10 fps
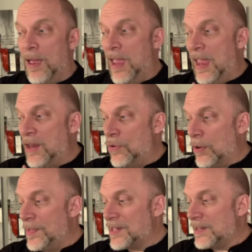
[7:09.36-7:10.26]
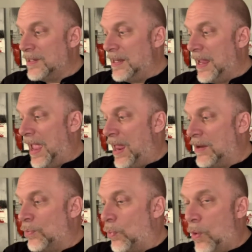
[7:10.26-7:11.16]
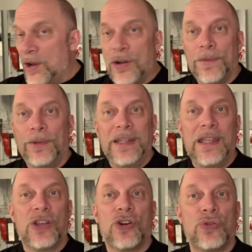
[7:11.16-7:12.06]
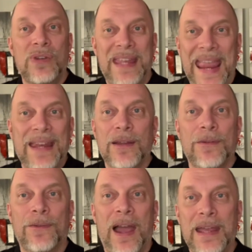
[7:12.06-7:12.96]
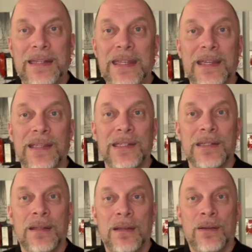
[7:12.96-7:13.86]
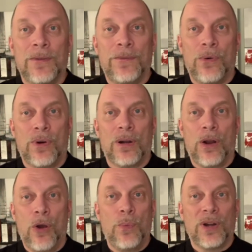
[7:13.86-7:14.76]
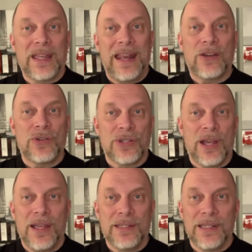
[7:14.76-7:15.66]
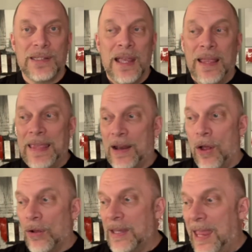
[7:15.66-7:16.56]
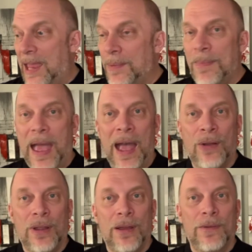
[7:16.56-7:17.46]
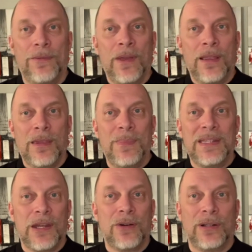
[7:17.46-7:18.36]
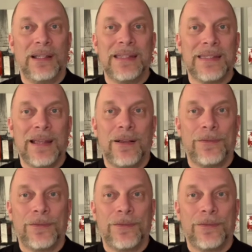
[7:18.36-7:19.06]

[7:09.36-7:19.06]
Enormously and wonderfully creative ideas for homework and exercises that all came out of the material itself.